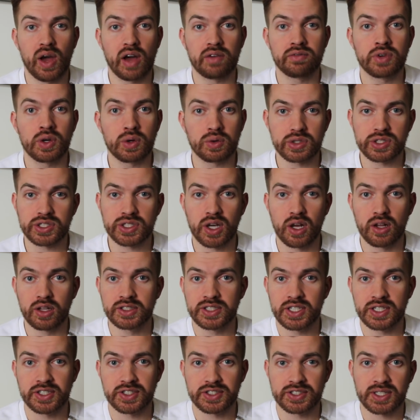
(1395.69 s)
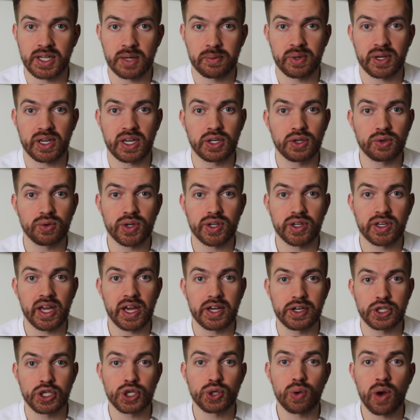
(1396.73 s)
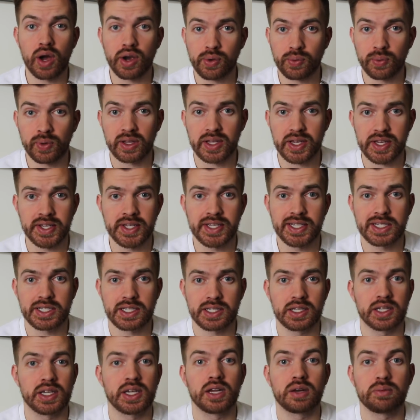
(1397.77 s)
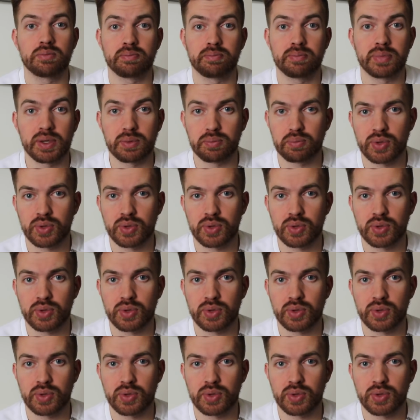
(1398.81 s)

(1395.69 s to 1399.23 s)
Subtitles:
have no solids in your stomach and you could get drunk really easily and be